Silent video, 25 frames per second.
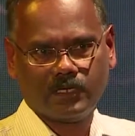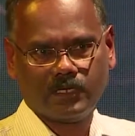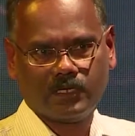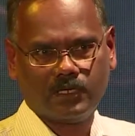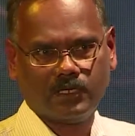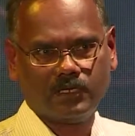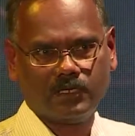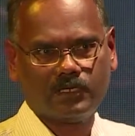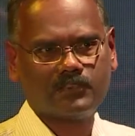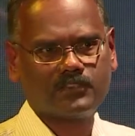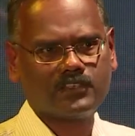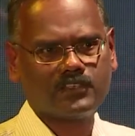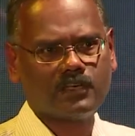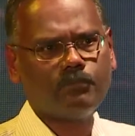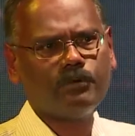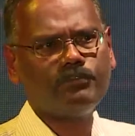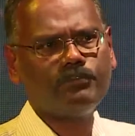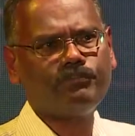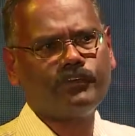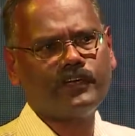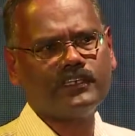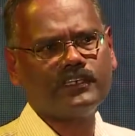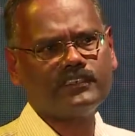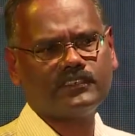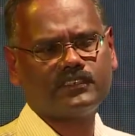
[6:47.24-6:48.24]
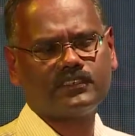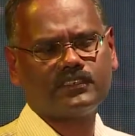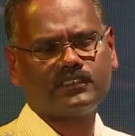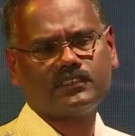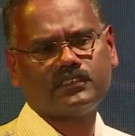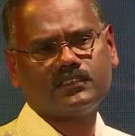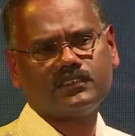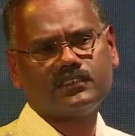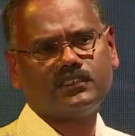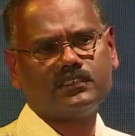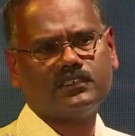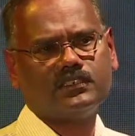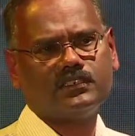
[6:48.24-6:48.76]
In some of us,
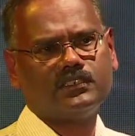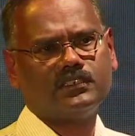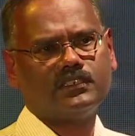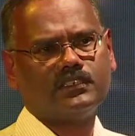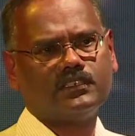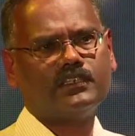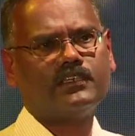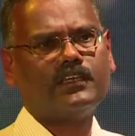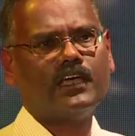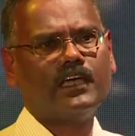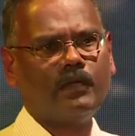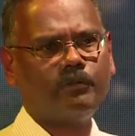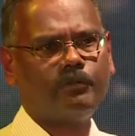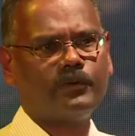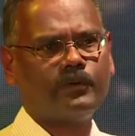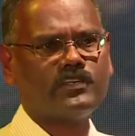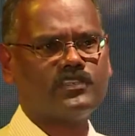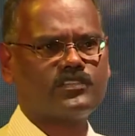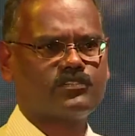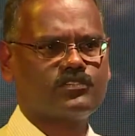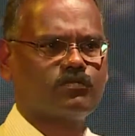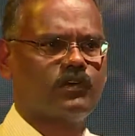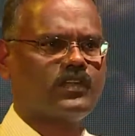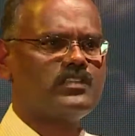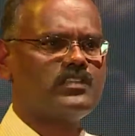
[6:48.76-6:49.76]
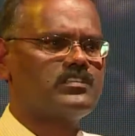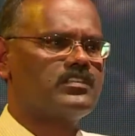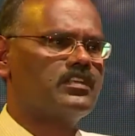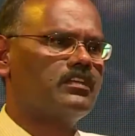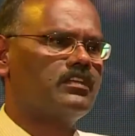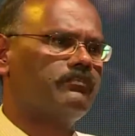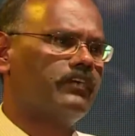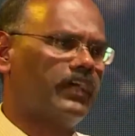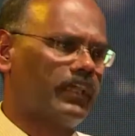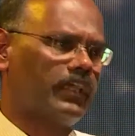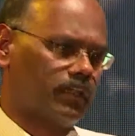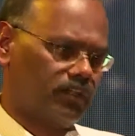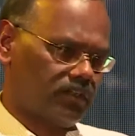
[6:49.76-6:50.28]
it happens once in a
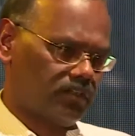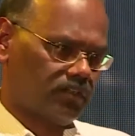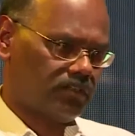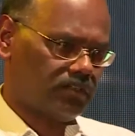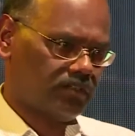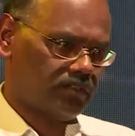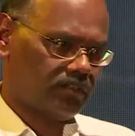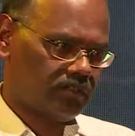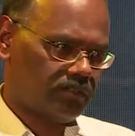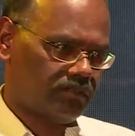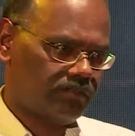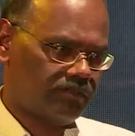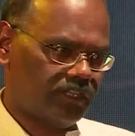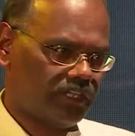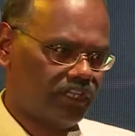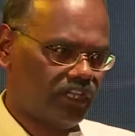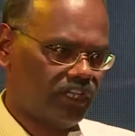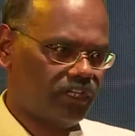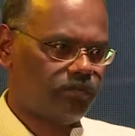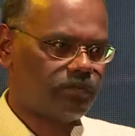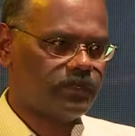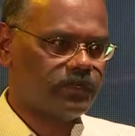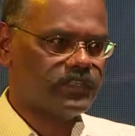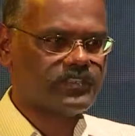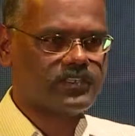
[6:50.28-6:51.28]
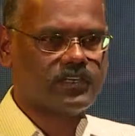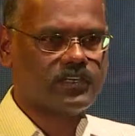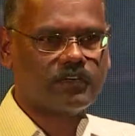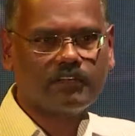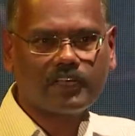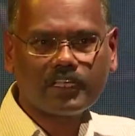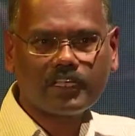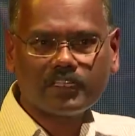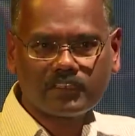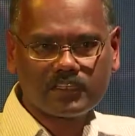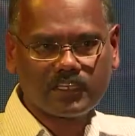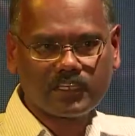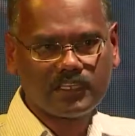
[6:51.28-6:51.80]
while. We keep
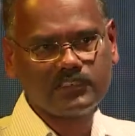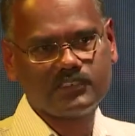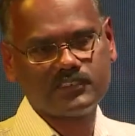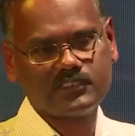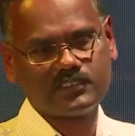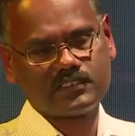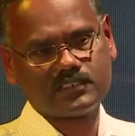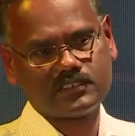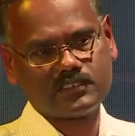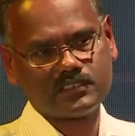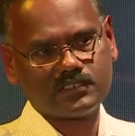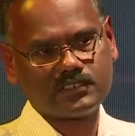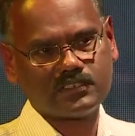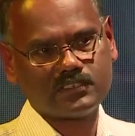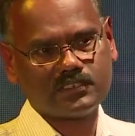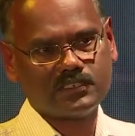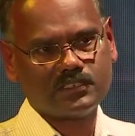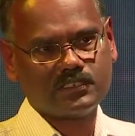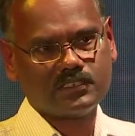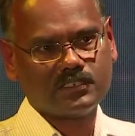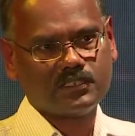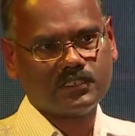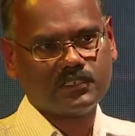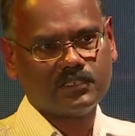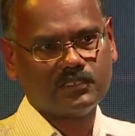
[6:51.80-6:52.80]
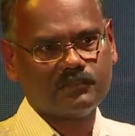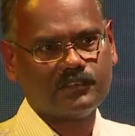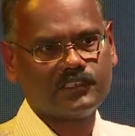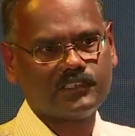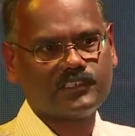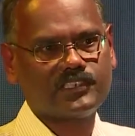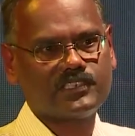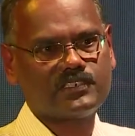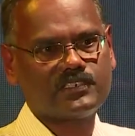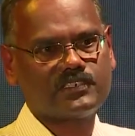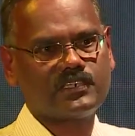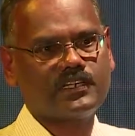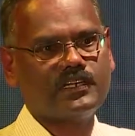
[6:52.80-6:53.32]
discovering things which
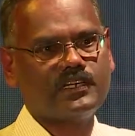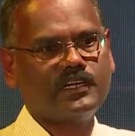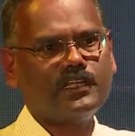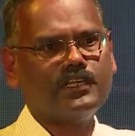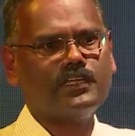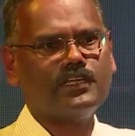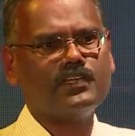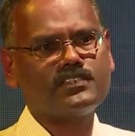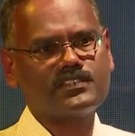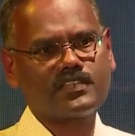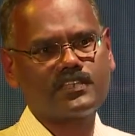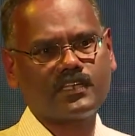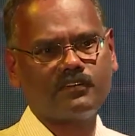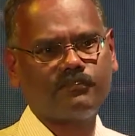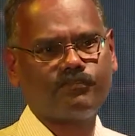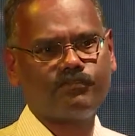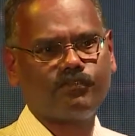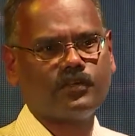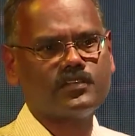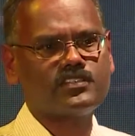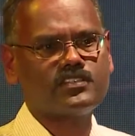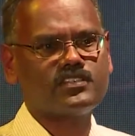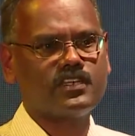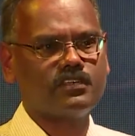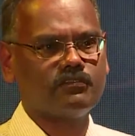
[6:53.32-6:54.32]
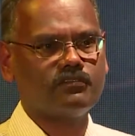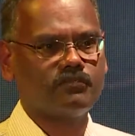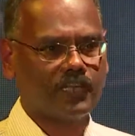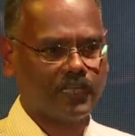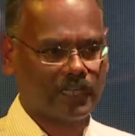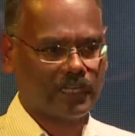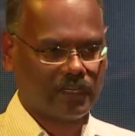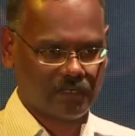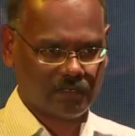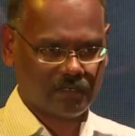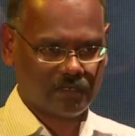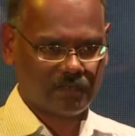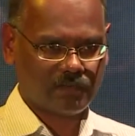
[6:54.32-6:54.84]
is hidden in self once in a while.